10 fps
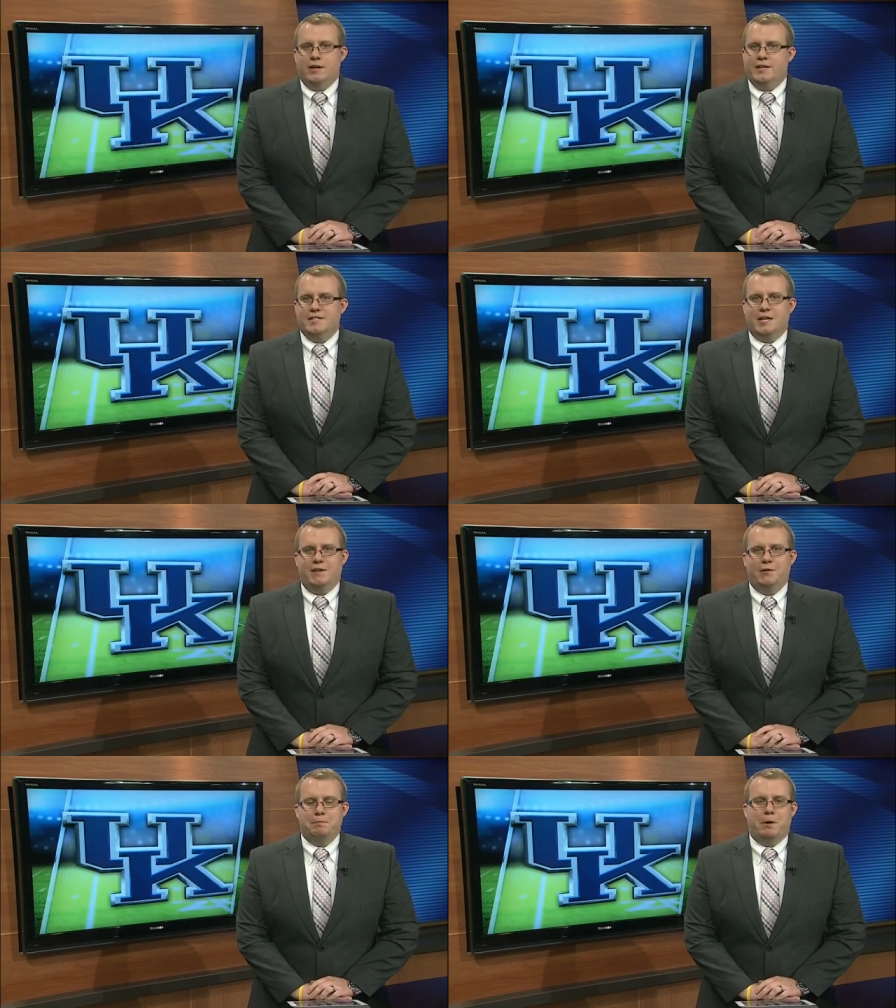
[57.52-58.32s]
Kentucky
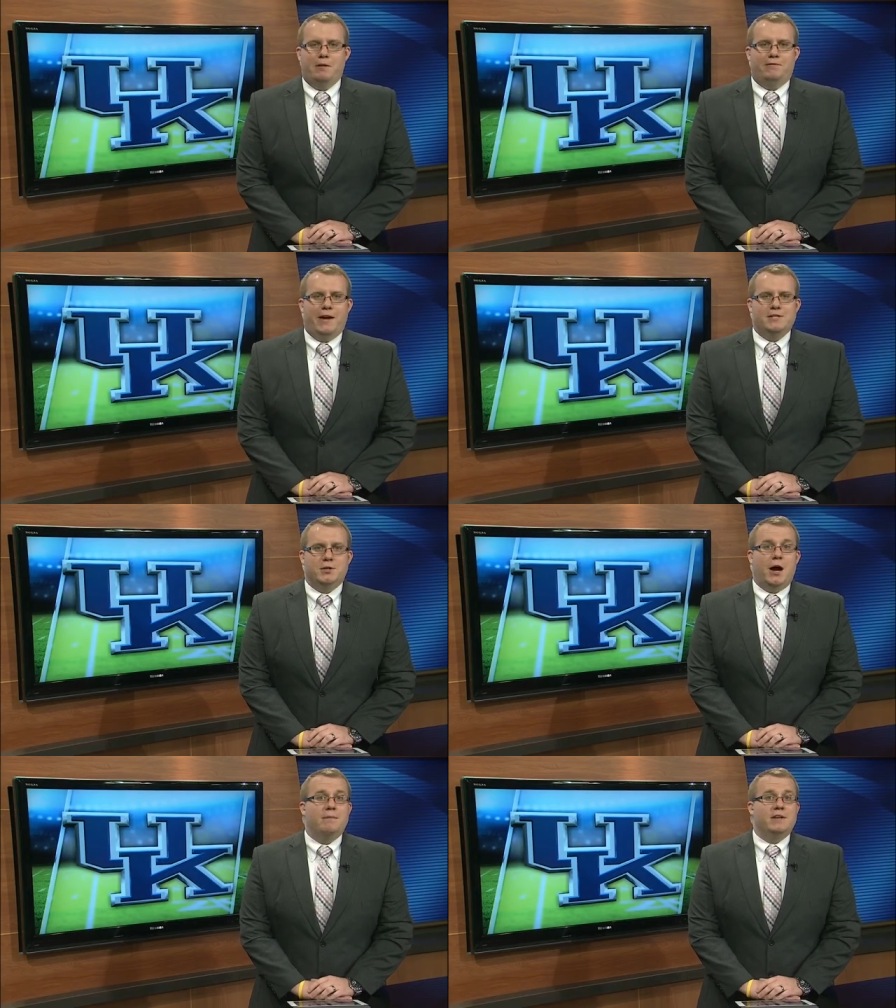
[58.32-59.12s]
football fans
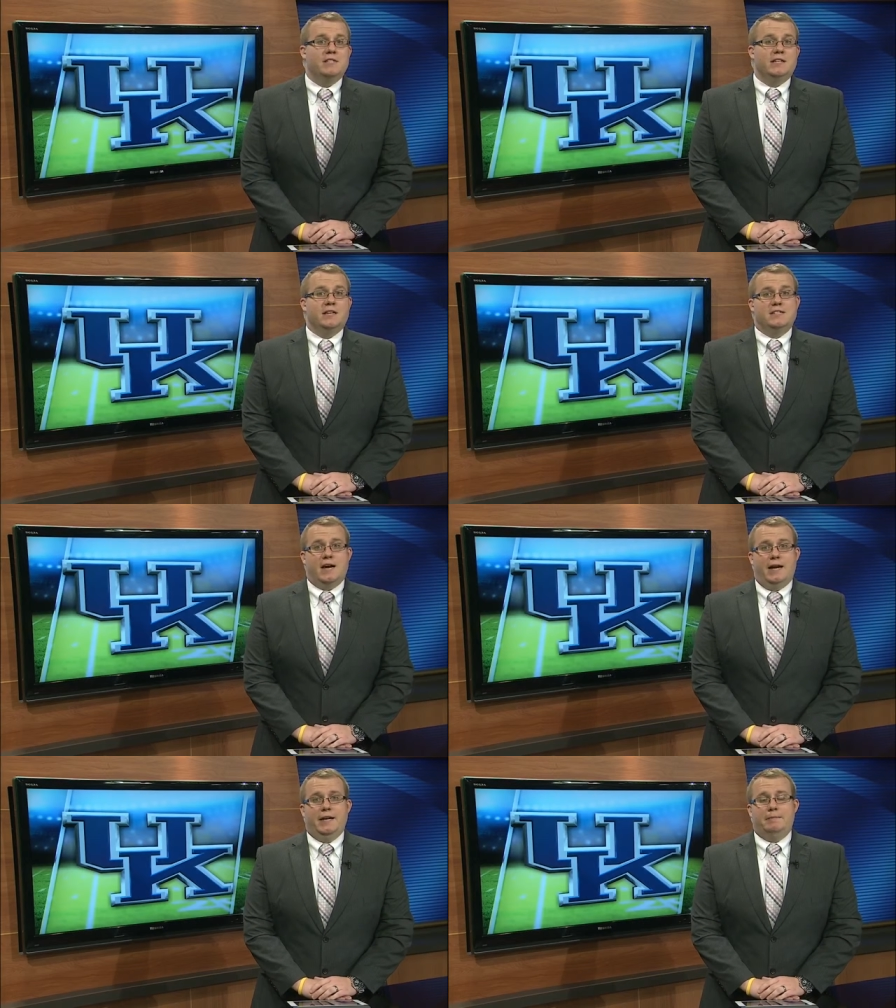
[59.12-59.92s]
are obviously
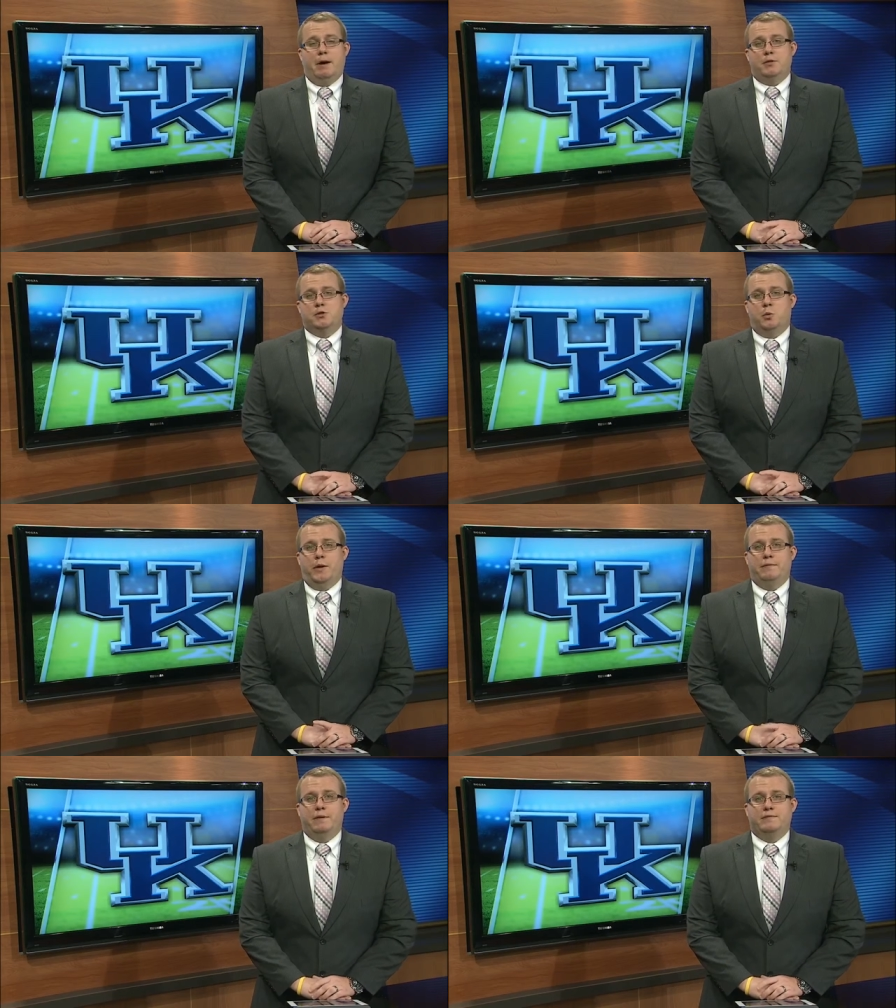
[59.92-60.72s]
excited about the
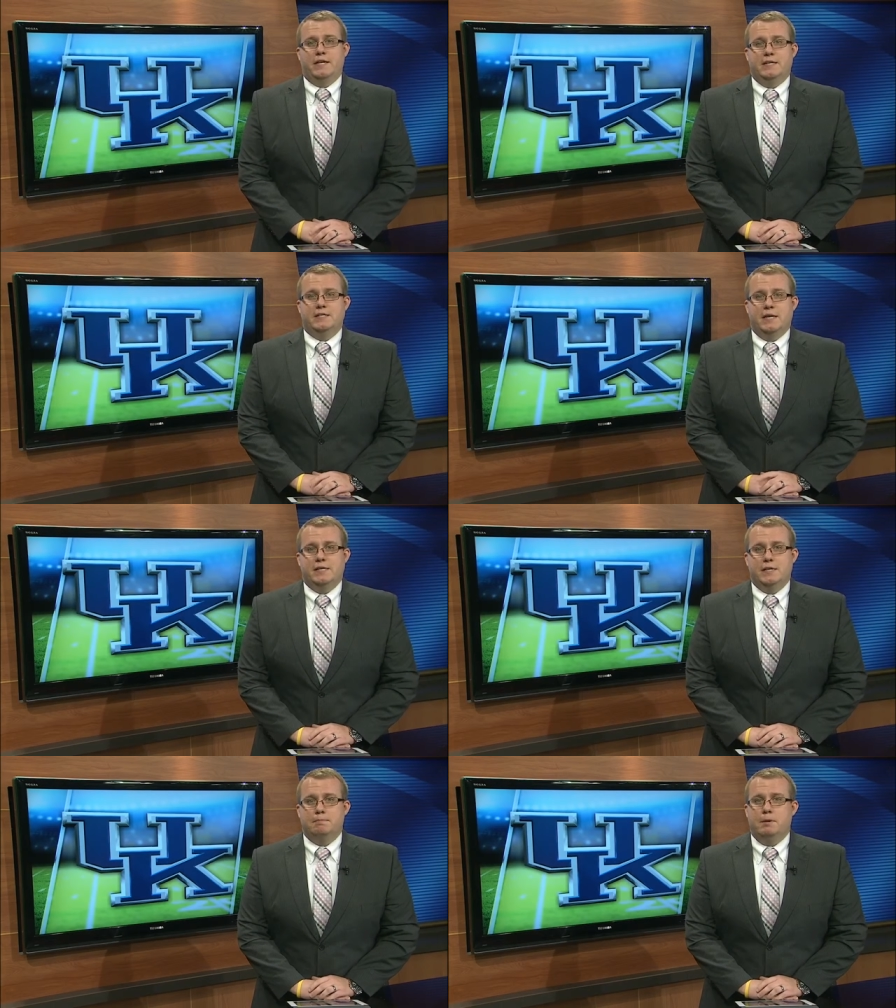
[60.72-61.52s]
2015
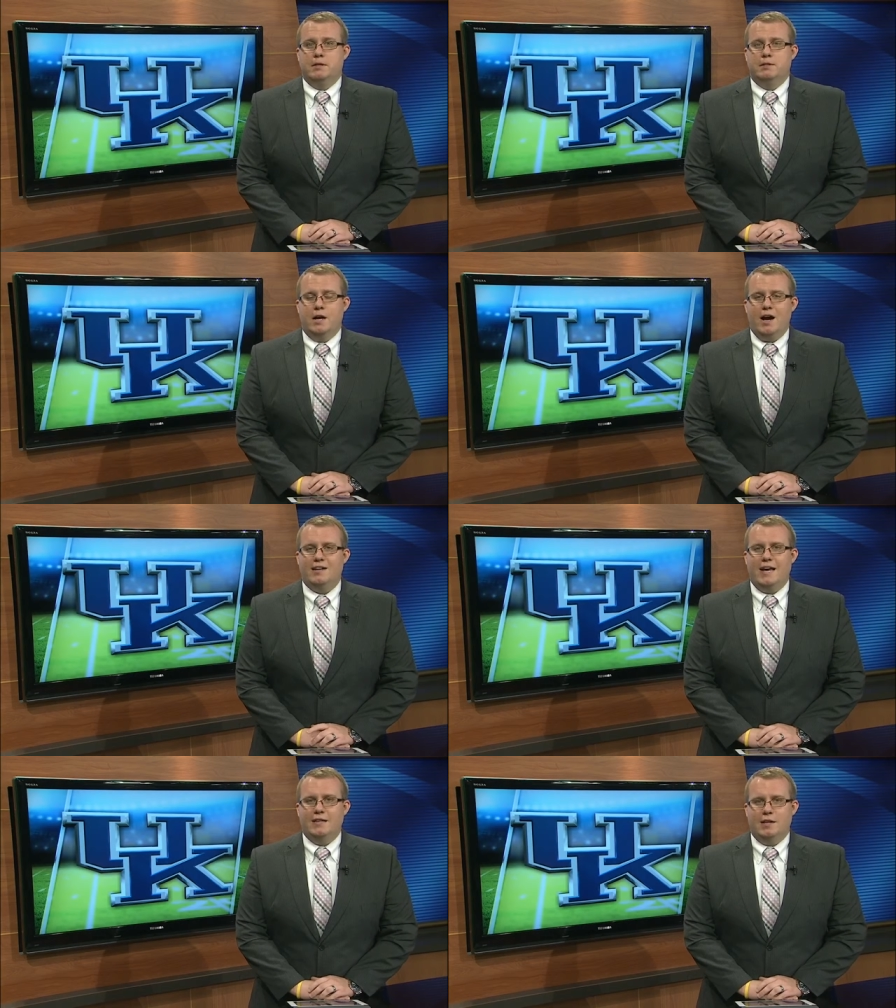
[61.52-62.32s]
season, but not
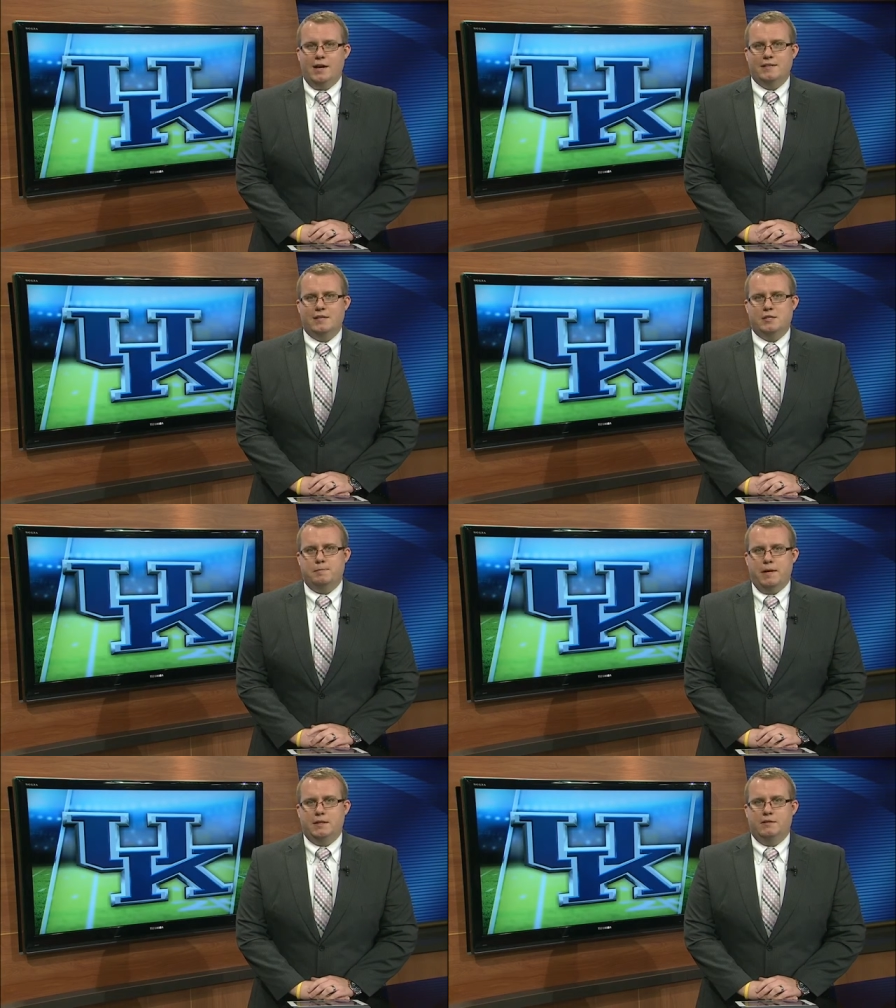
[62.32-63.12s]
a lot is
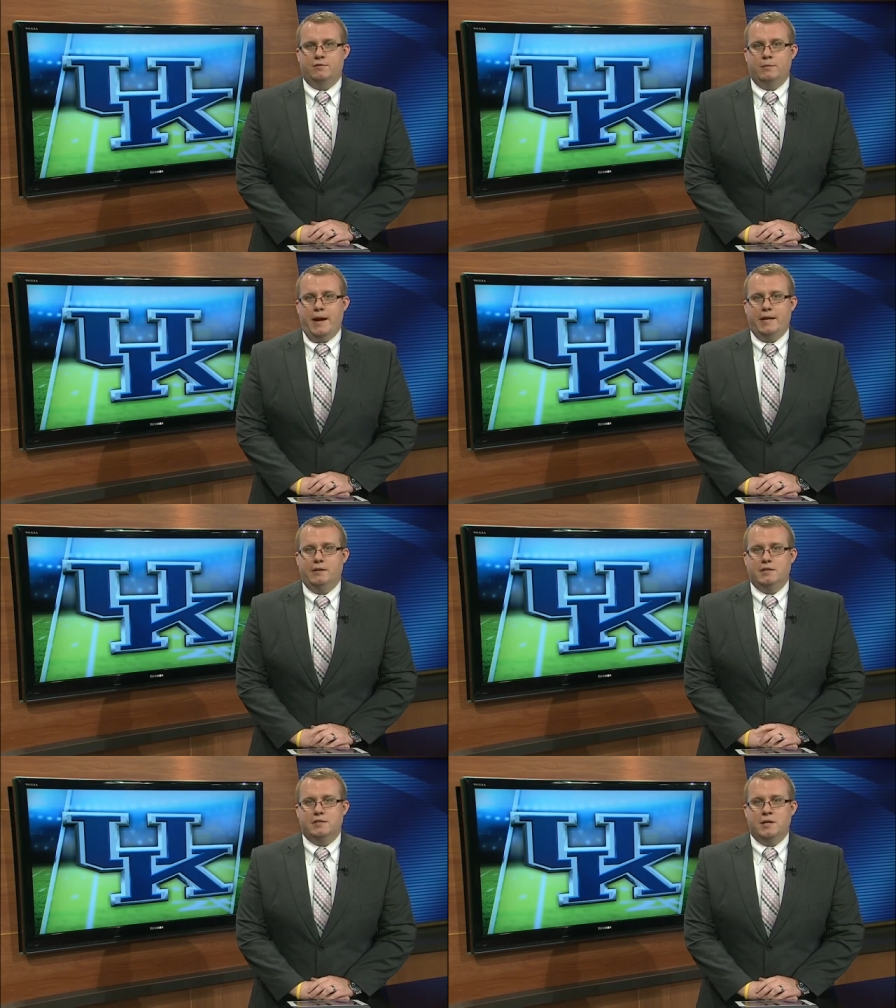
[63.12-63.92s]
expected from
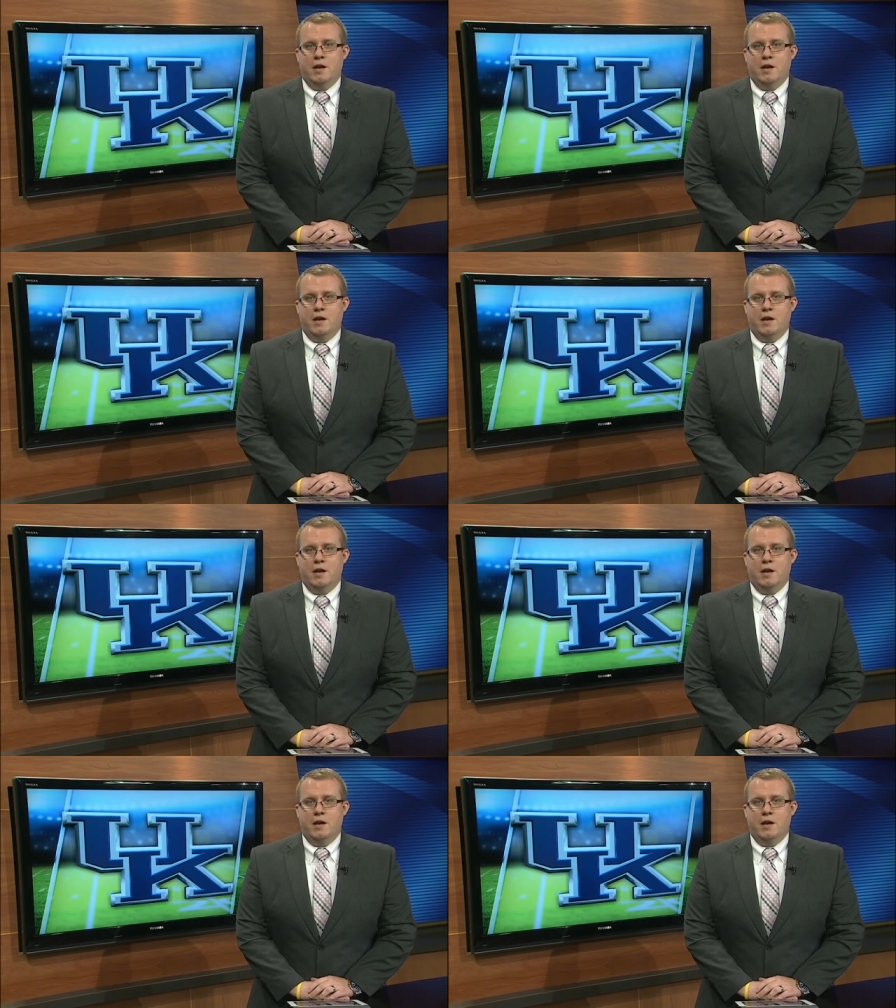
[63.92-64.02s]
analysts